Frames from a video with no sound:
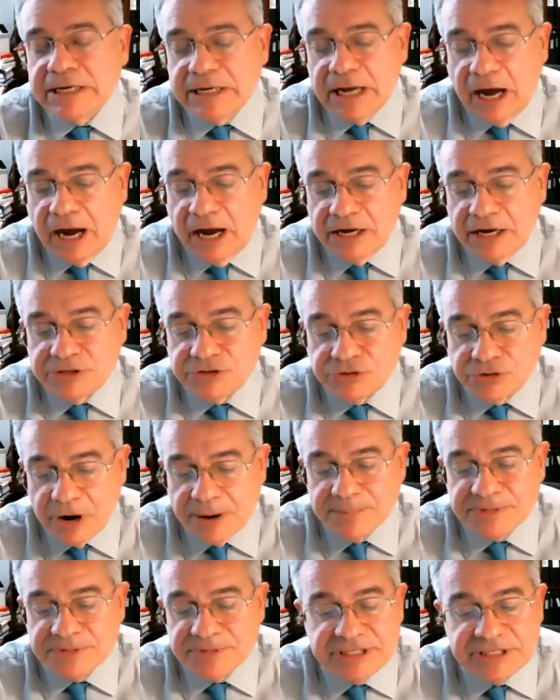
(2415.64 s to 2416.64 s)
Uh,
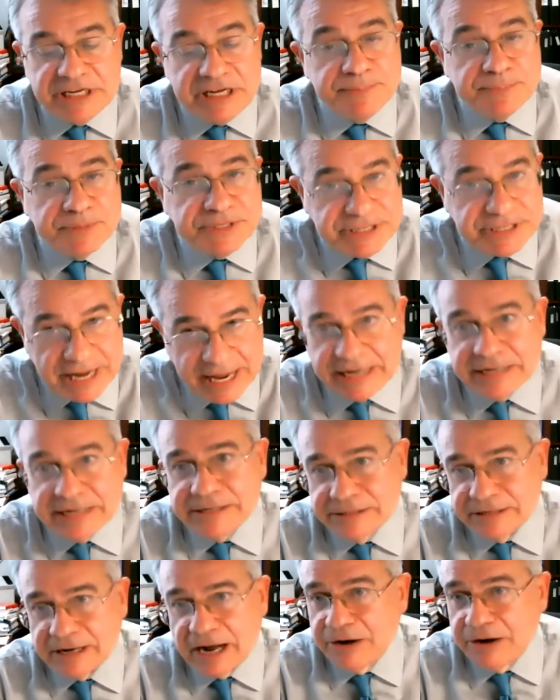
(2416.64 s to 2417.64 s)
Trump's deep
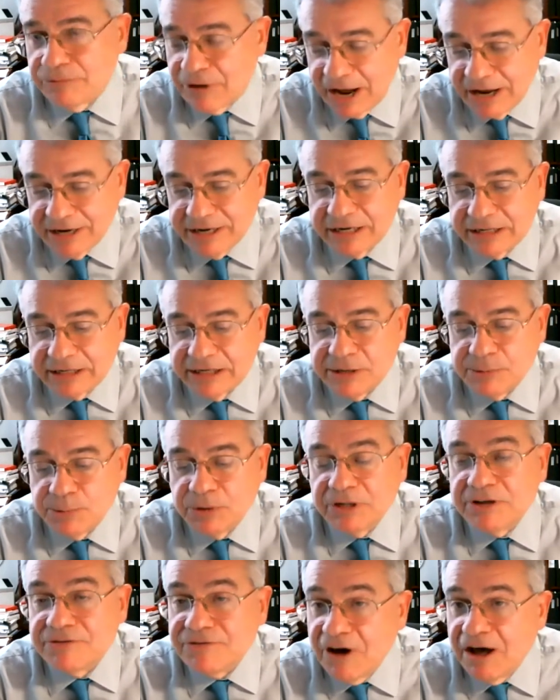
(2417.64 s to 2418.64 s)
state, ironically, will
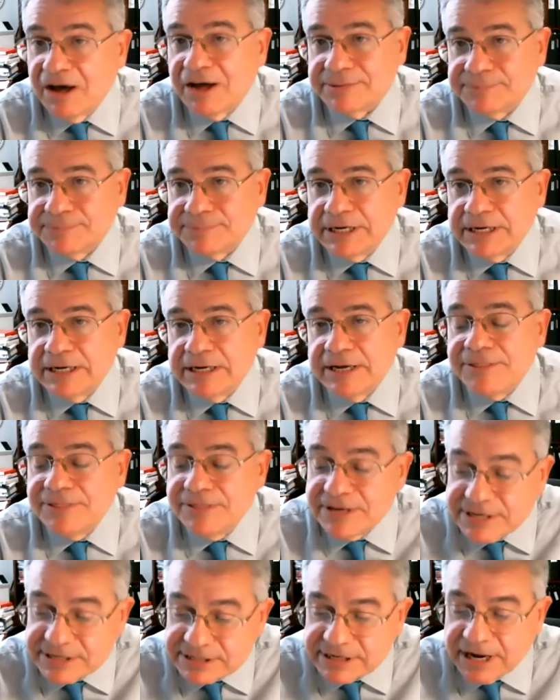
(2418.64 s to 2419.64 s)
live on.
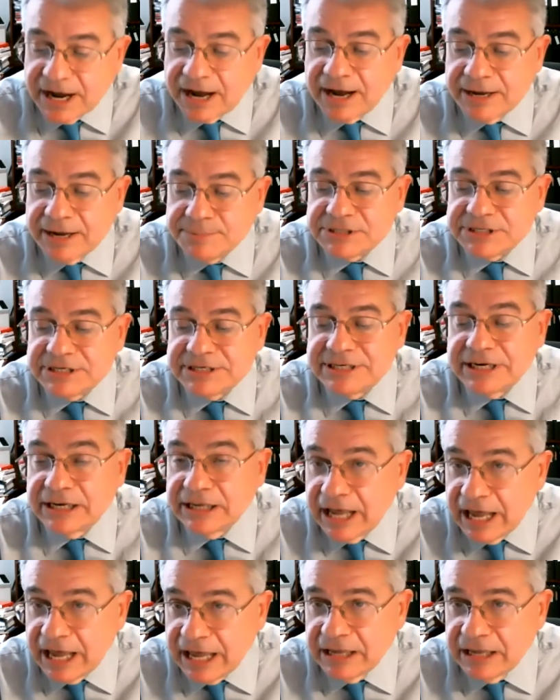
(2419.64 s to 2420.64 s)
This time to
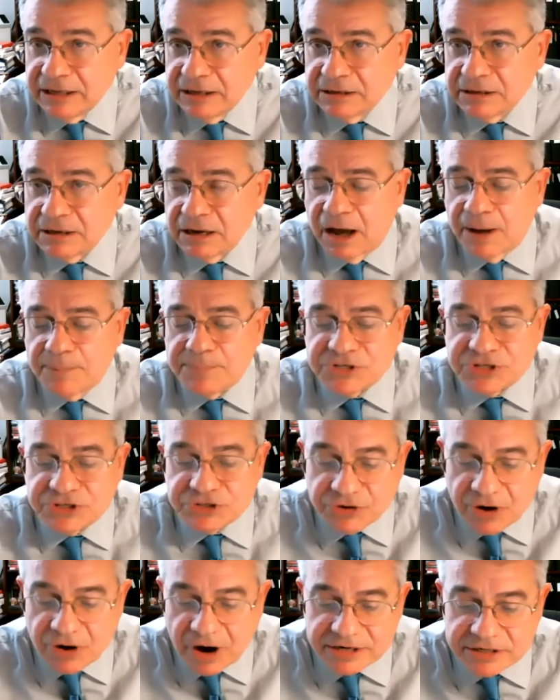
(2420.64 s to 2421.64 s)
delay,
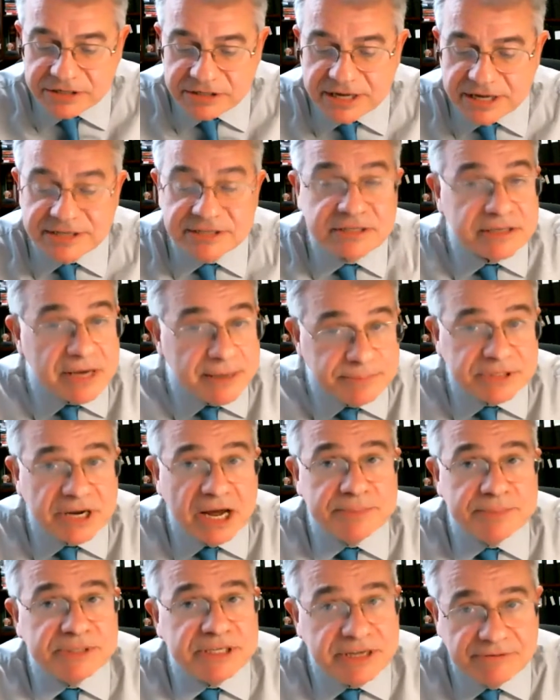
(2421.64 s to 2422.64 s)
obstruct, and
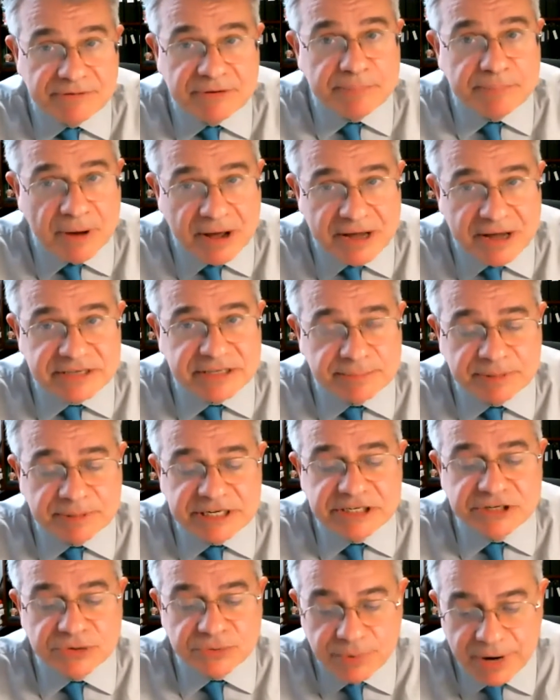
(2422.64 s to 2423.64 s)
sometimes even possibly
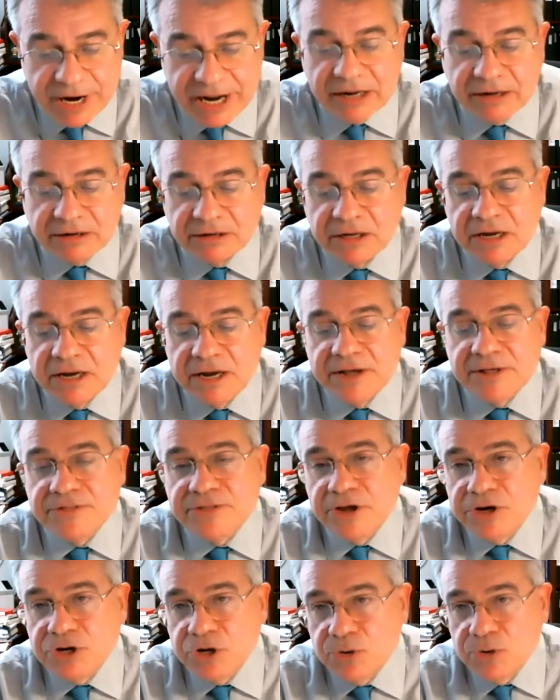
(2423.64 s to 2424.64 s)
derail
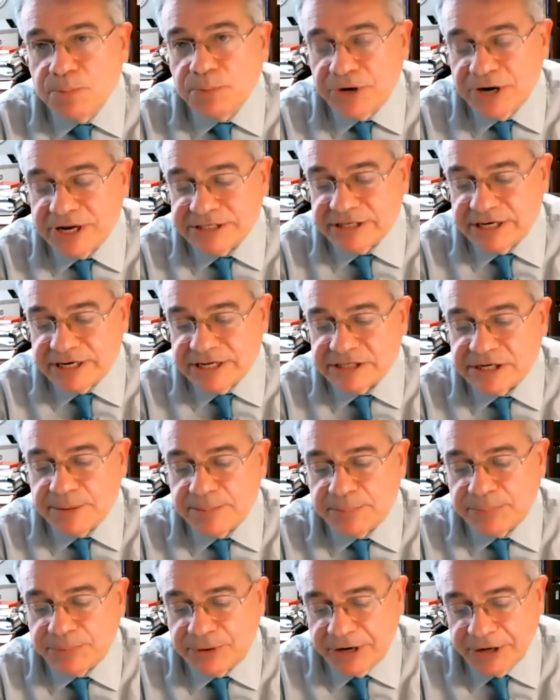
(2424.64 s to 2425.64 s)
the new president's
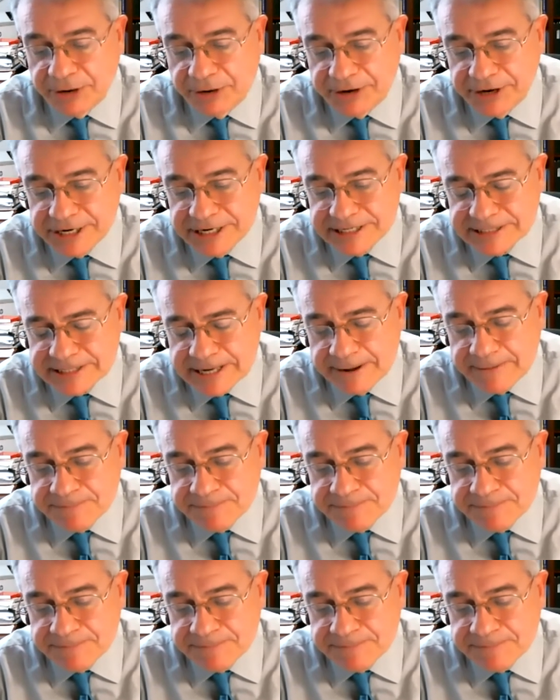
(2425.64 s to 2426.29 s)
priorities.